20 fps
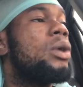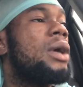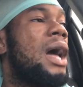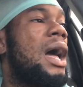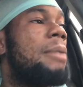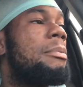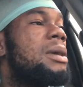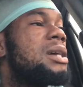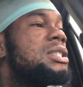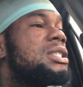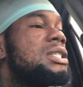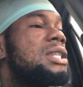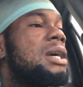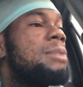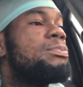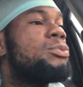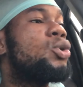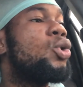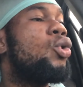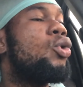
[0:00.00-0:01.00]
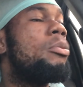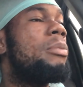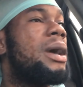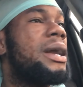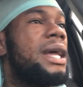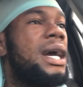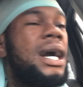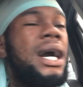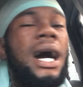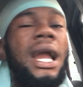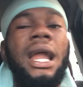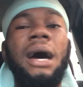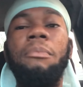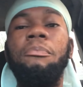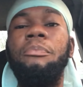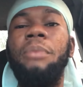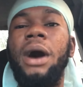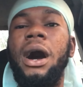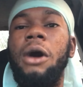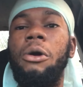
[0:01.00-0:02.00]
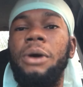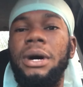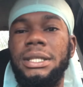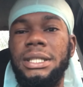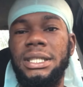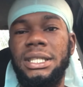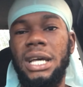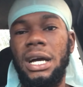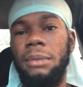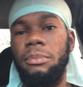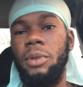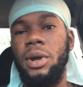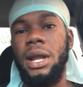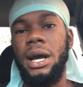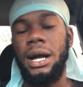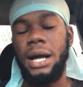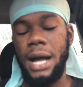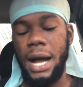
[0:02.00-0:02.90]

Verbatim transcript: yeah, imagine them two man, yeah, collab on one song, brother.